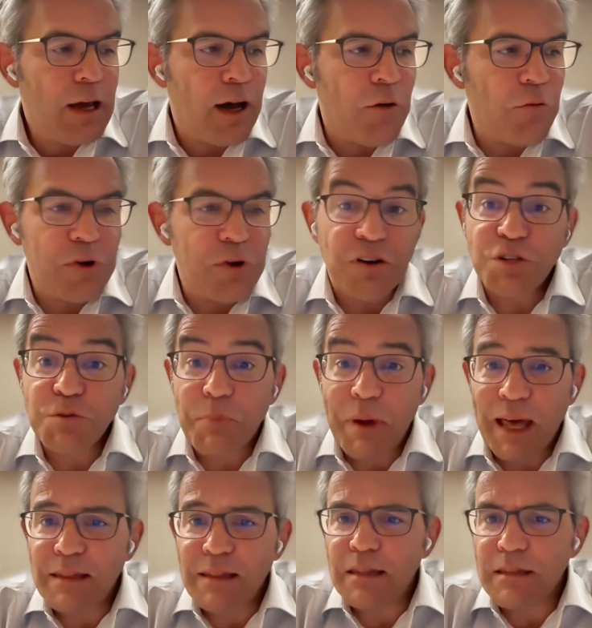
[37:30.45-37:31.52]
We're
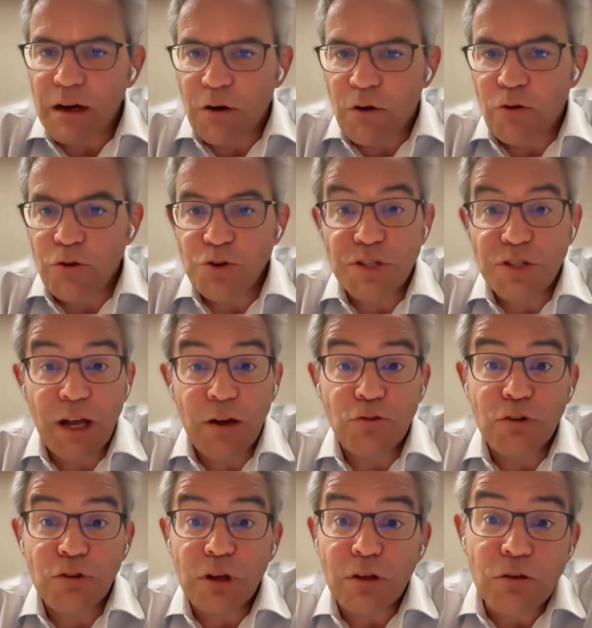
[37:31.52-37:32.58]
expanding that course now
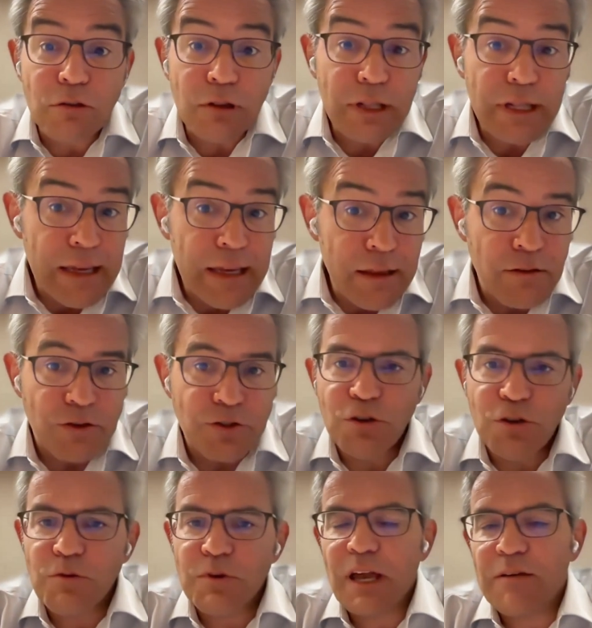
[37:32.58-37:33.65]
to include leaders.
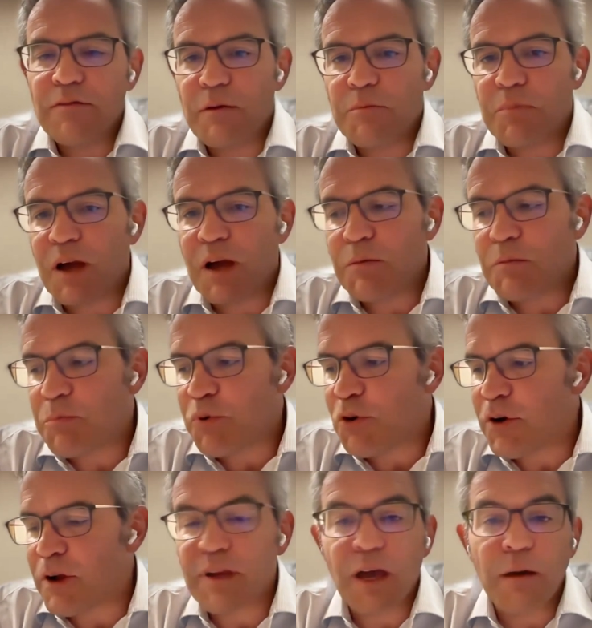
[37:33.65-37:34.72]
So we have a
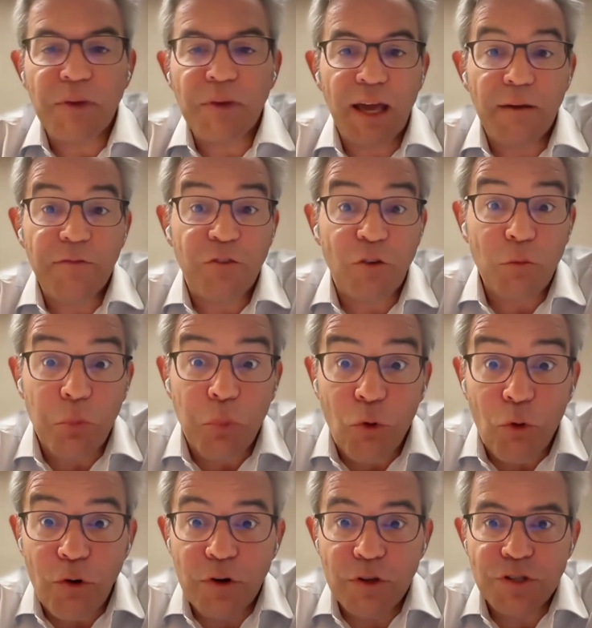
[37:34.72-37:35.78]
program coming out for
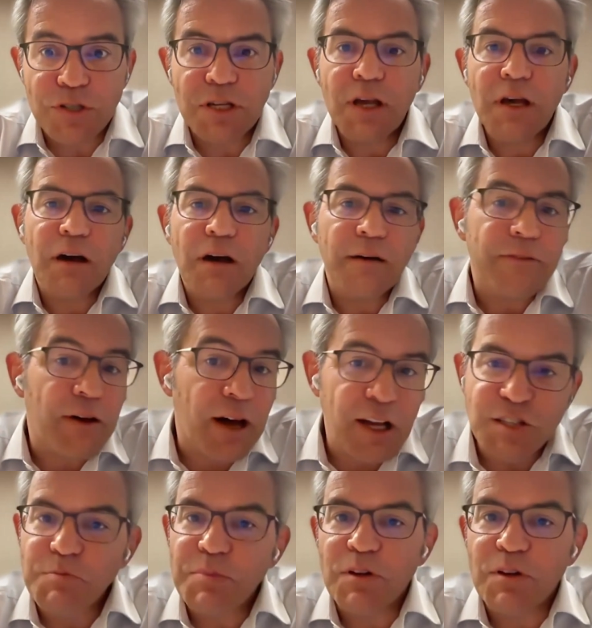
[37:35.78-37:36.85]
boards of
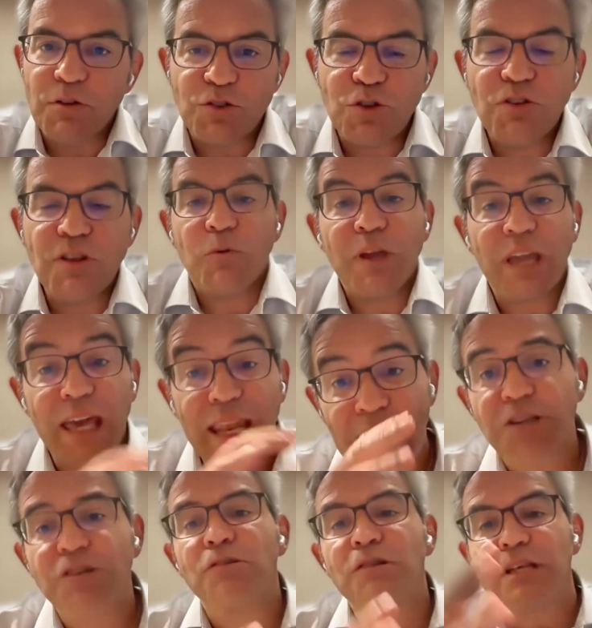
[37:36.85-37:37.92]
hospitals so that we can
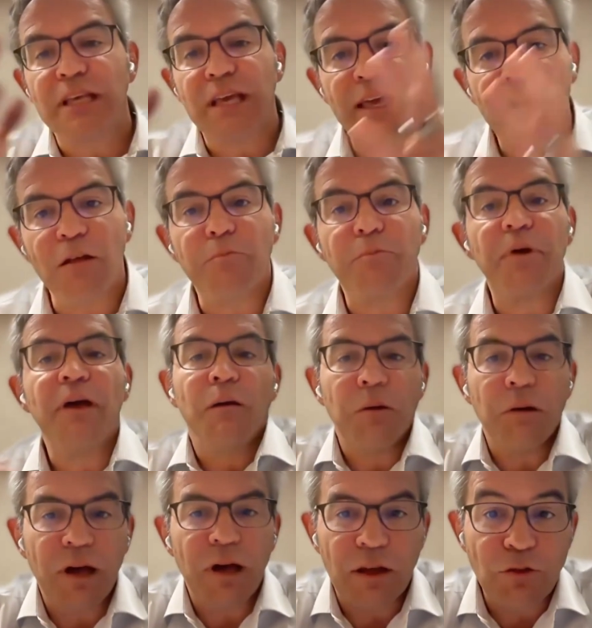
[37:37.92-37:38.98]
actually help
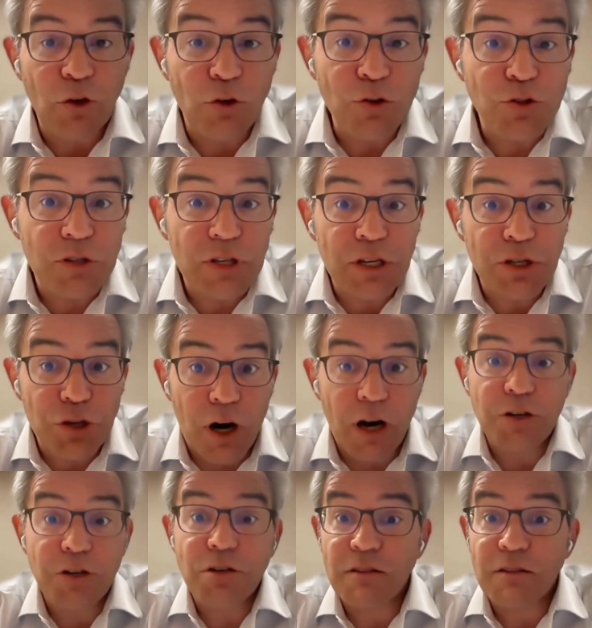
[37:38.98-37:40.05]
those in
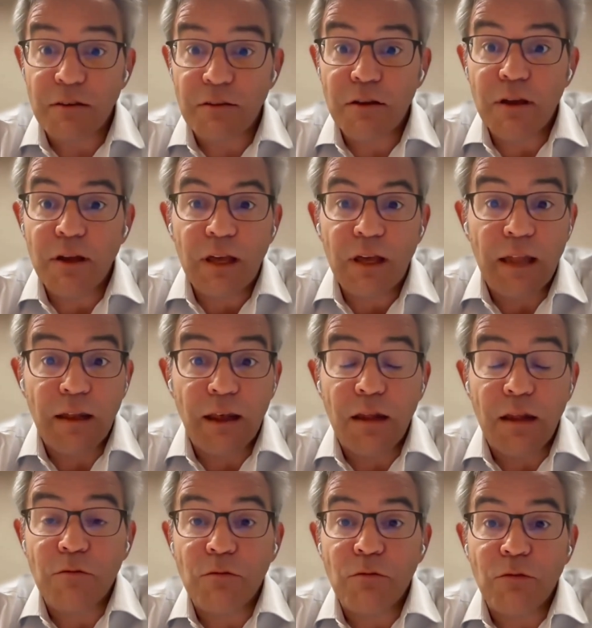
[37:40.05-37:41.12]
charge of
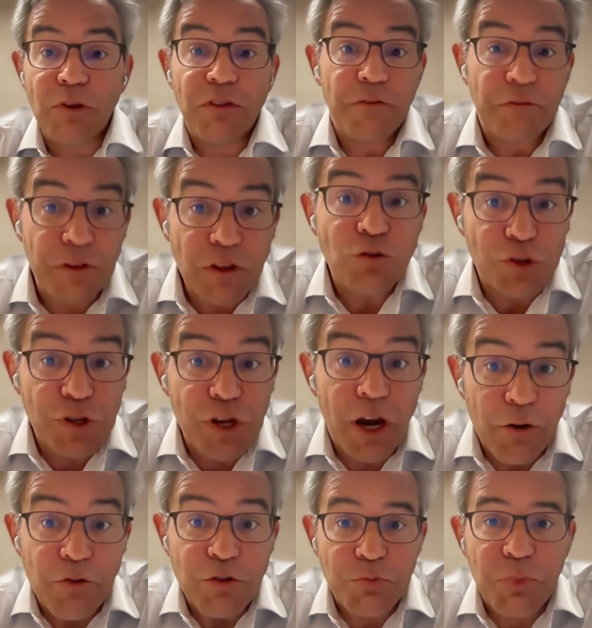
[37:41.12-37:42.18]
and with a
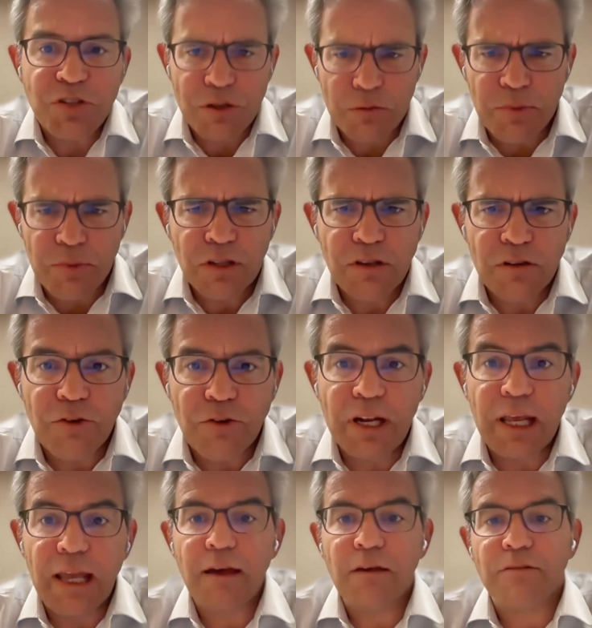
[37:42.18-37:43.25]
fiduciary responsibility of
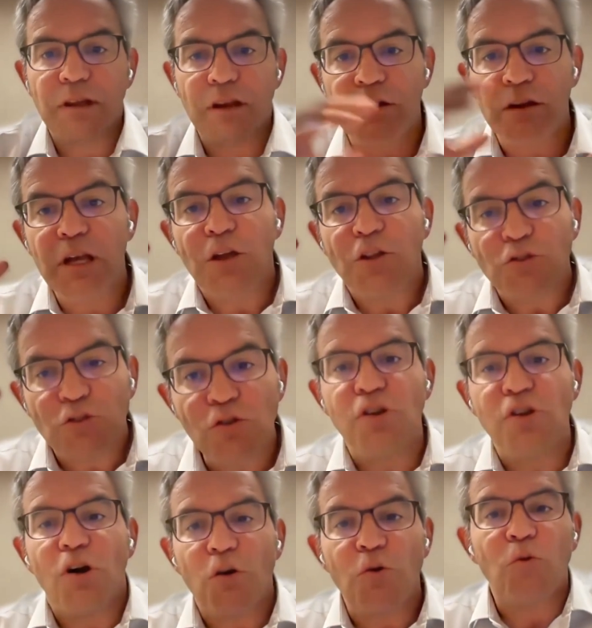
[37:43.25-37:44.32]
running healthcare to
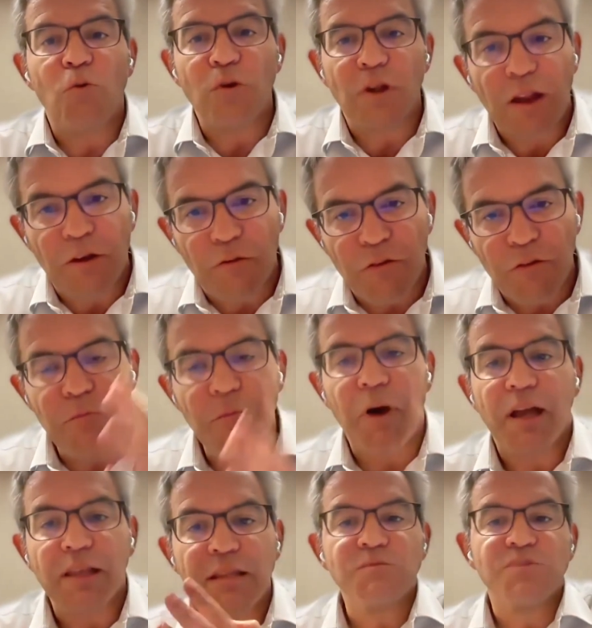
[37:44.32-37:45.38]
know and
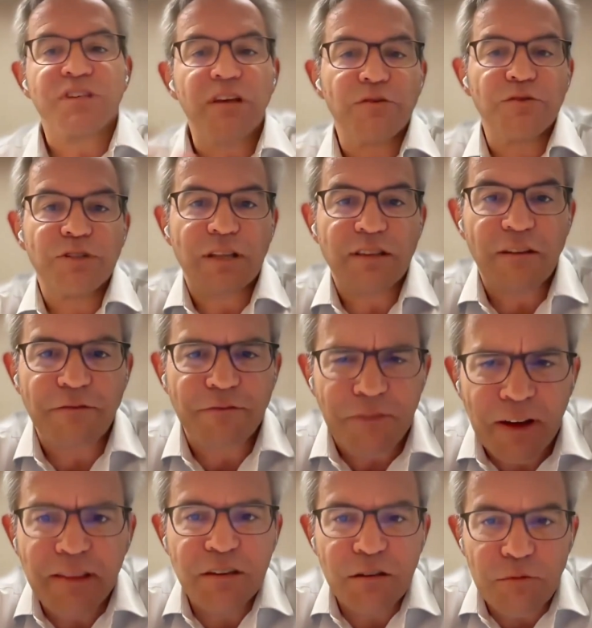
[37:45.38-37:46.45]
remind themselves that the
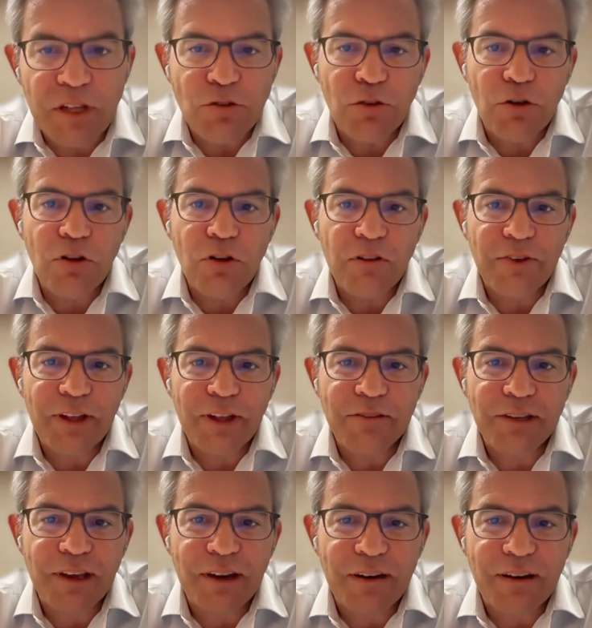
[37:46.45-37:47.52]
fundamental goal of
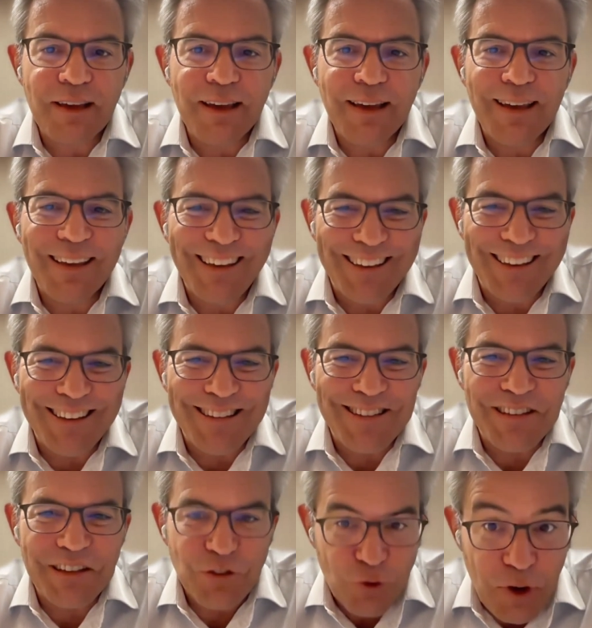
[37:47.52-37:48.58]
healthcare
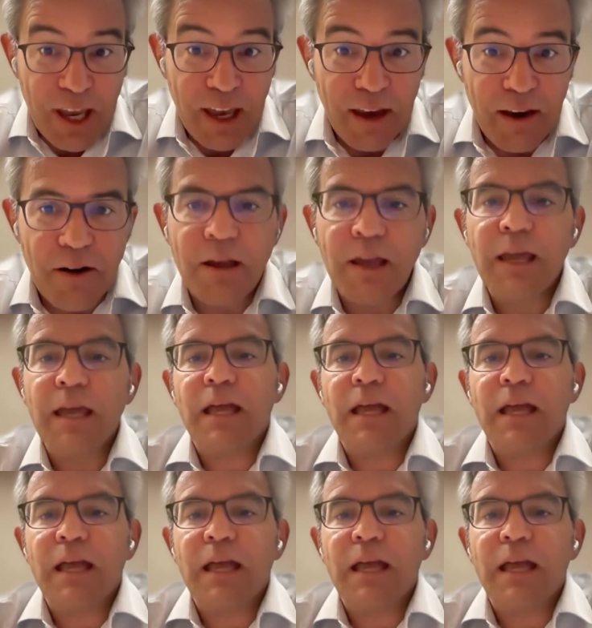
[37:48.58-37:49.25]
is to care.